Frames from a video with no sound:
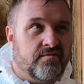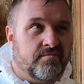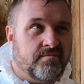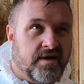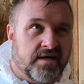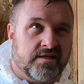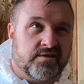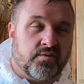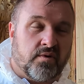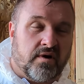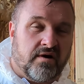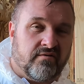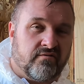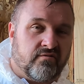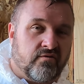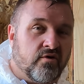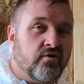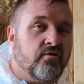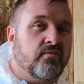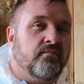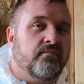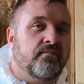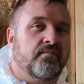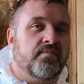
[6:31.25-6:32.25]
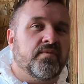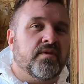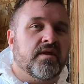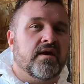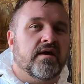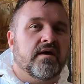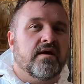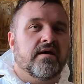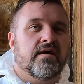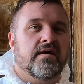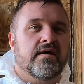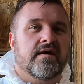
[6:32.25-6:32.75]
by 12 room
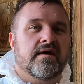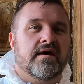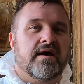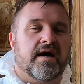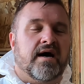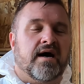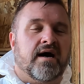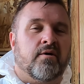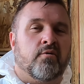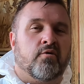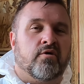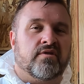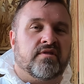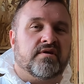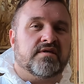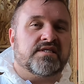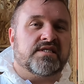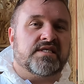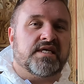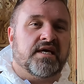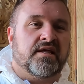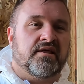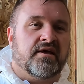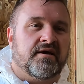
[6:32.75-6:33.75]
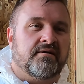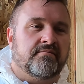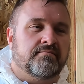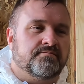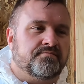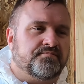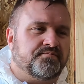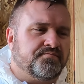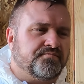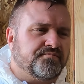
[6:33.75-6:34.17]
worth of ceiling.